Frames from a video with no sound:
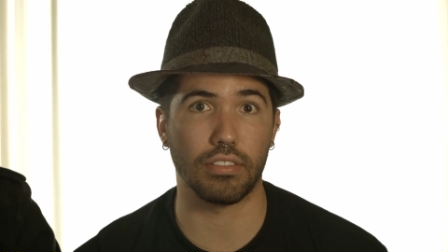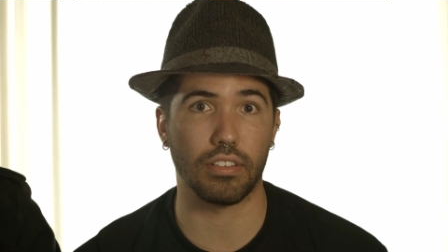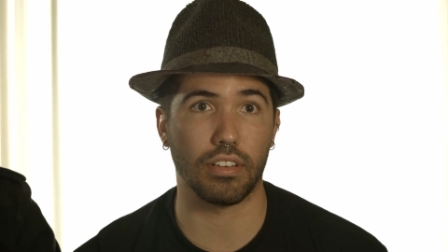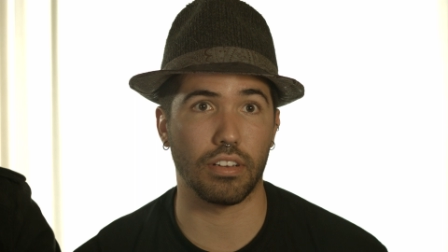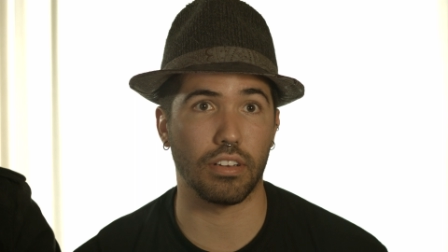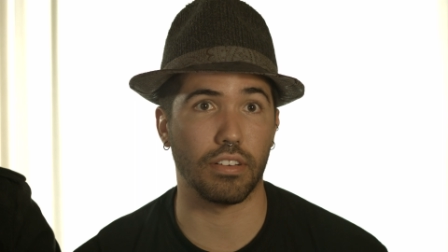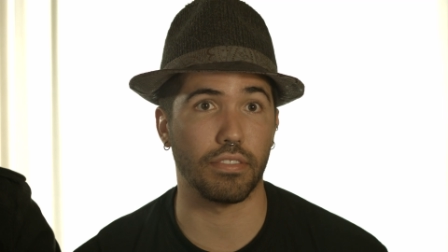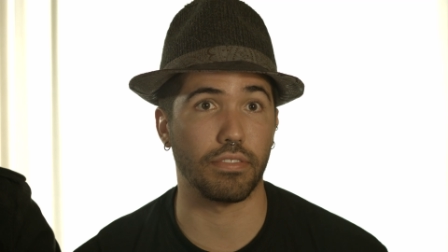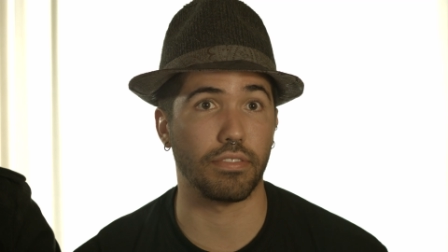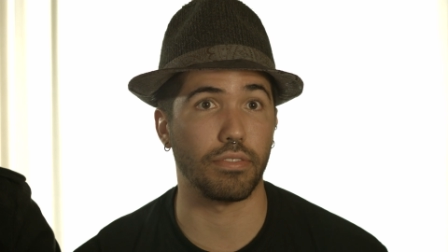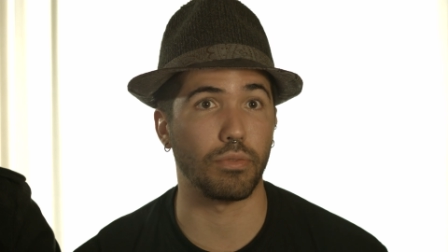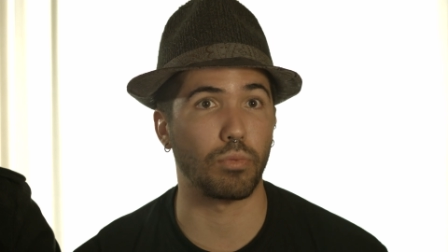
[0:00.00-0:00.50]

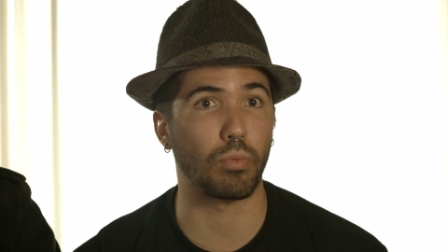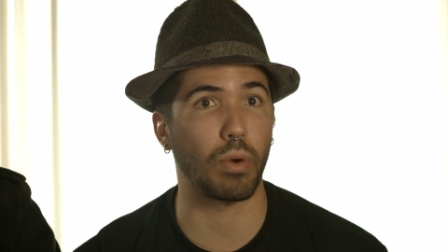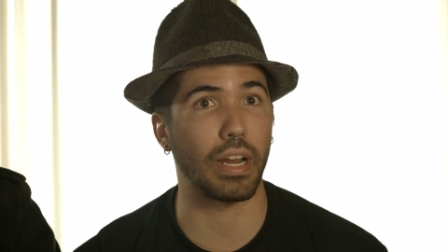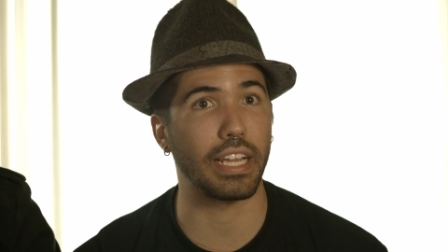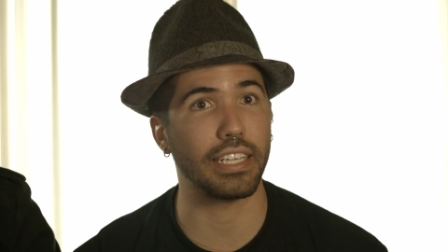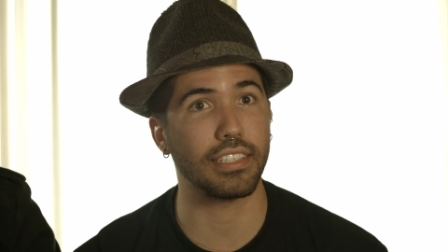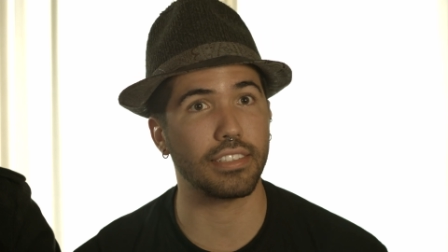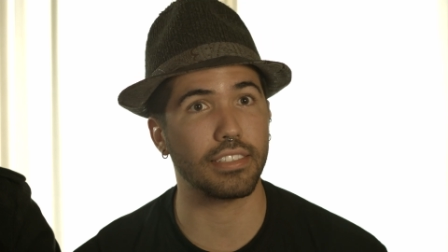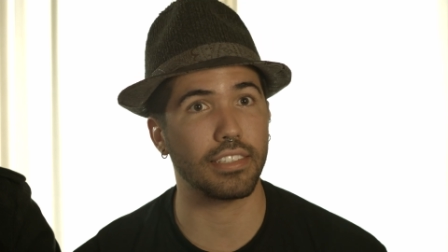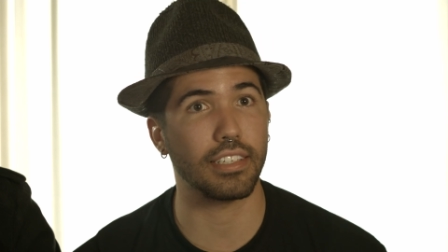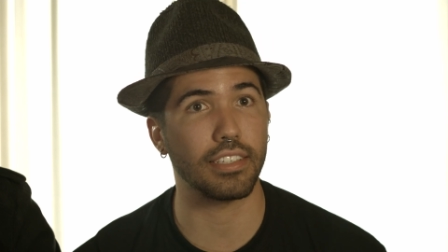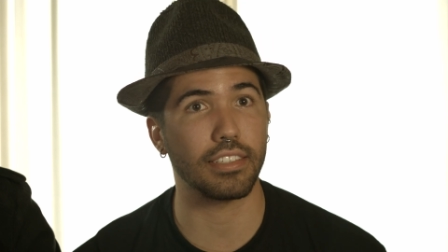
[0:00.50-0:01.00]
uh,
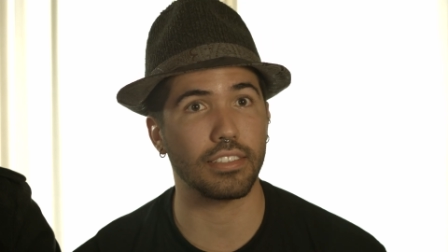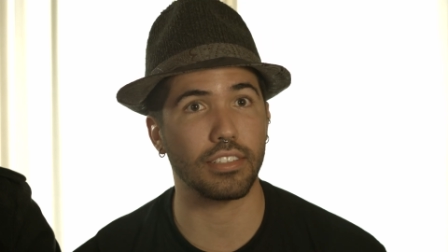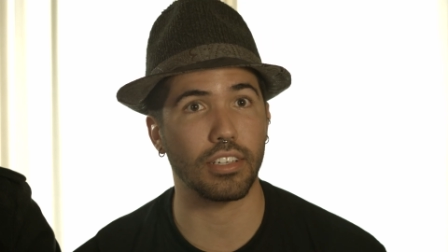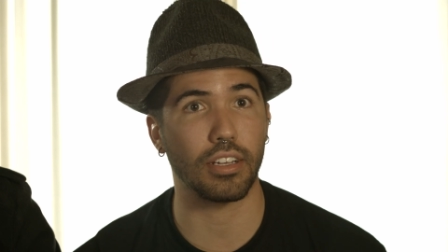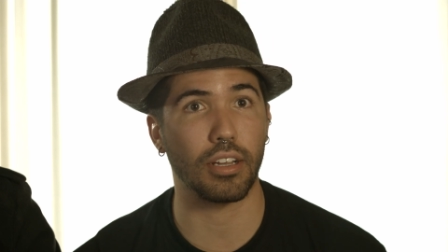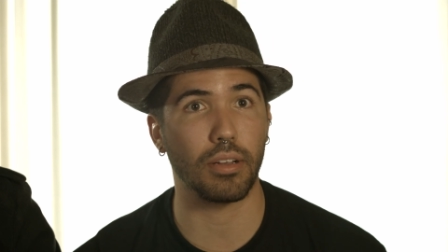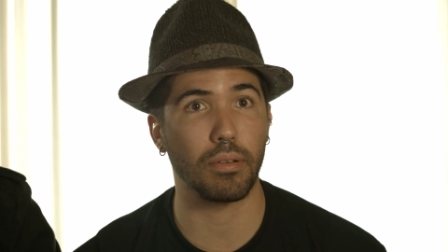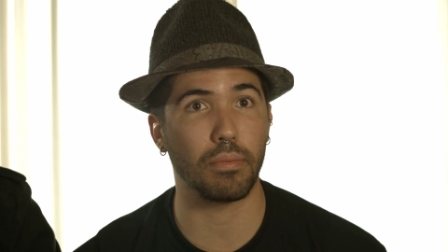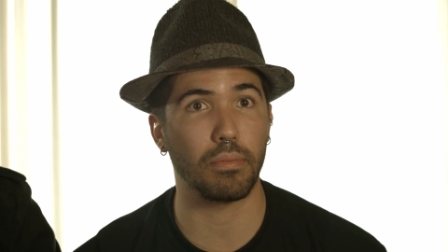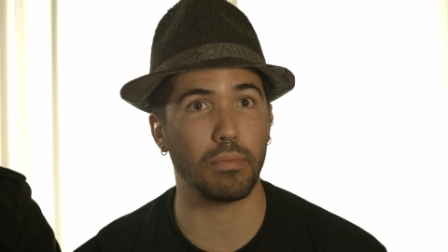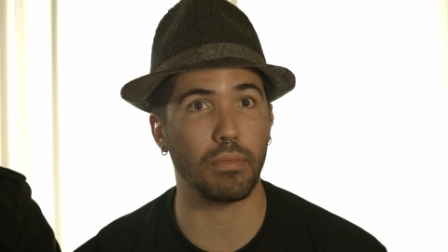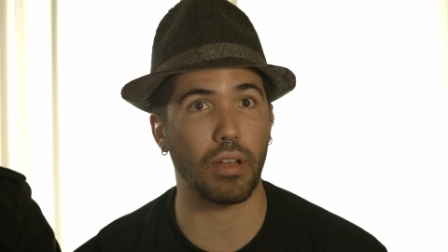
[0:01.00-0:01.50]

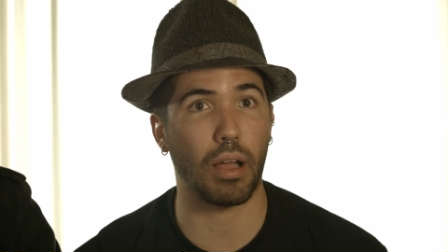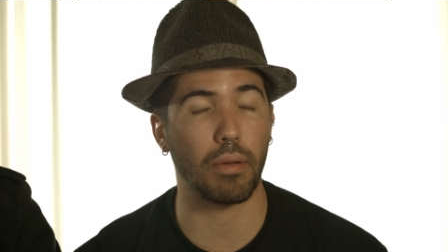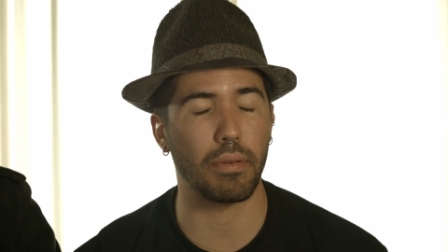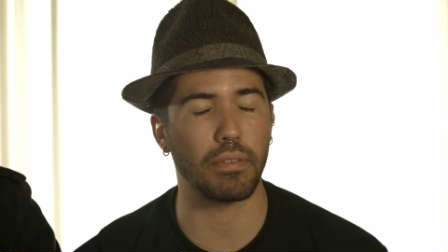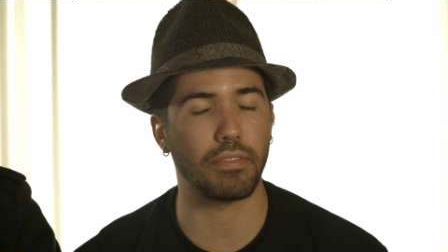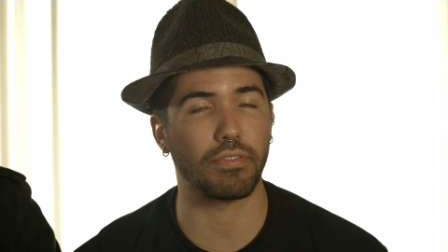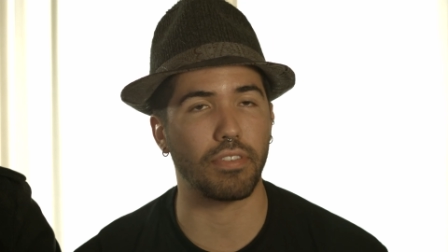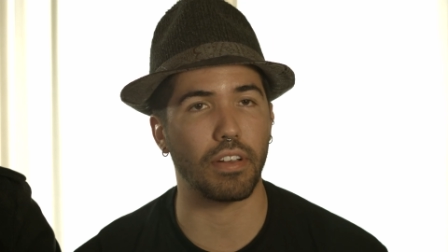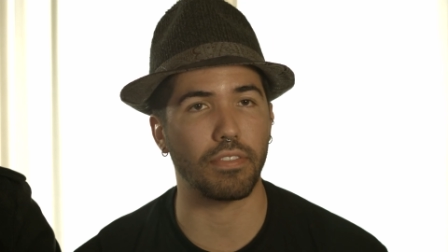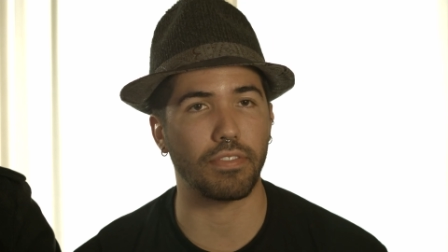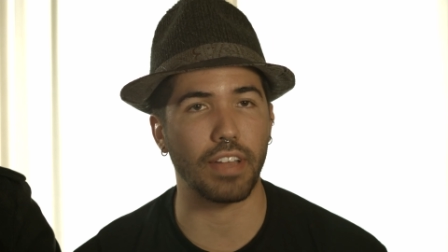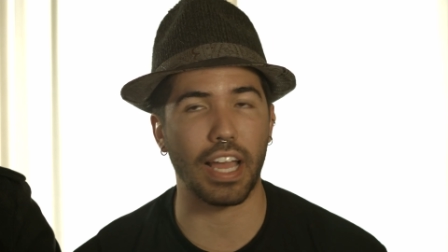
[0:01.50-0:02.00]
racism, I mean,
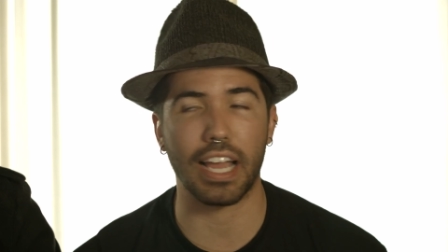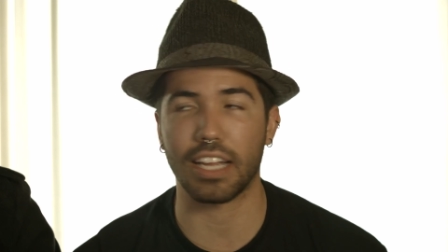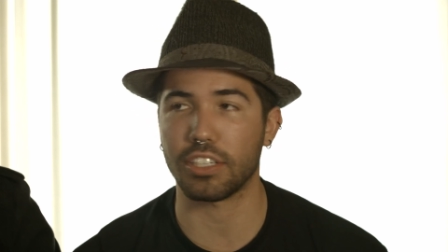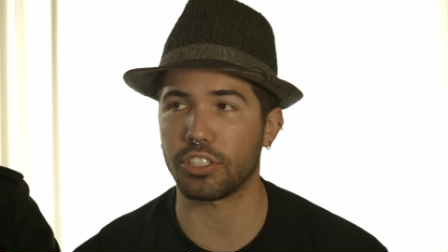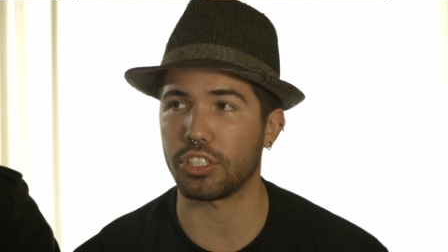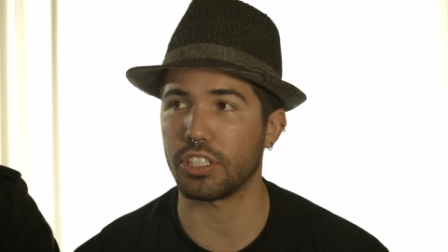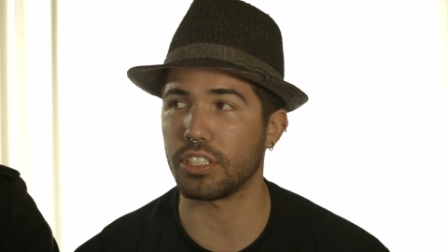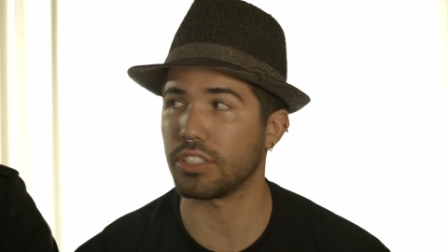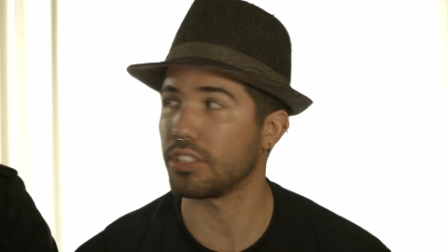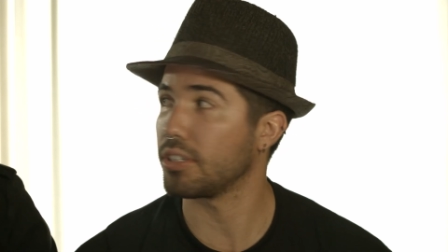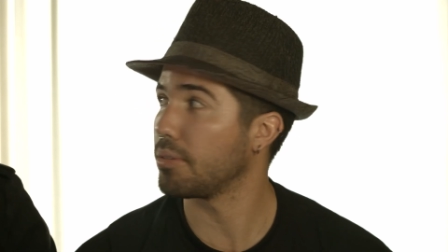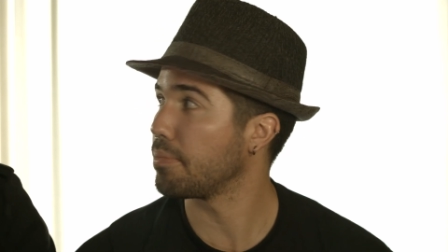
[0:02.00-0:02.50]

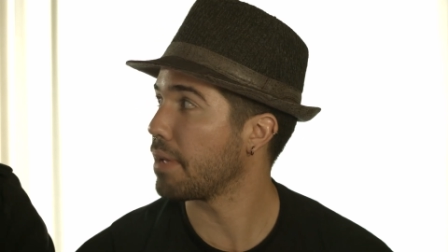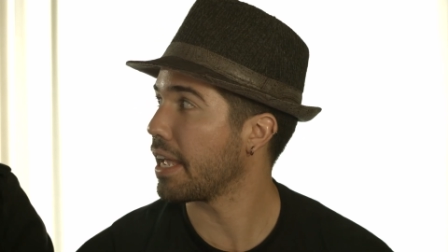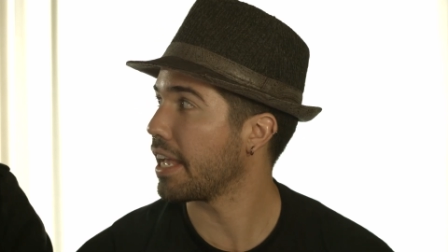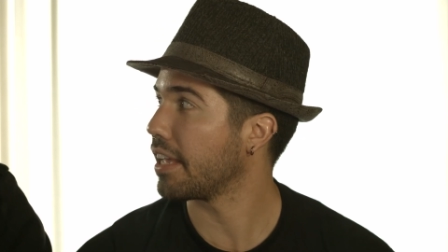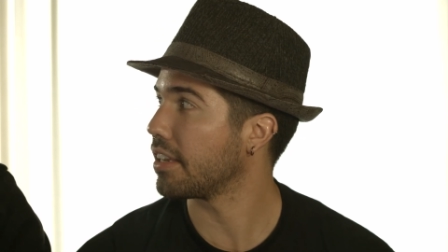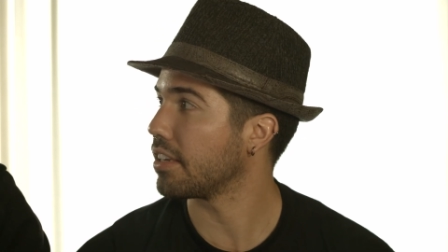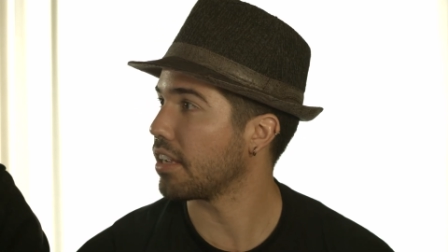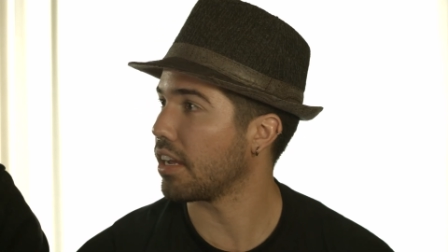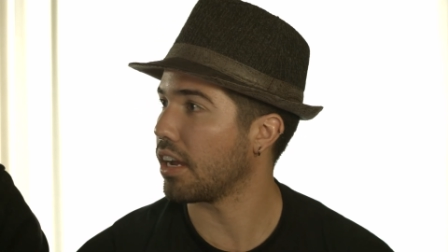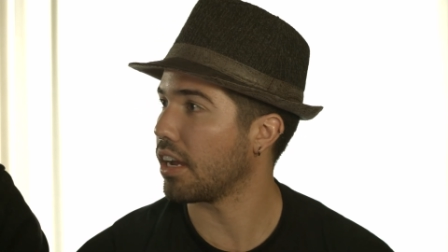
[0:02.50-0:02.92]
fascism, and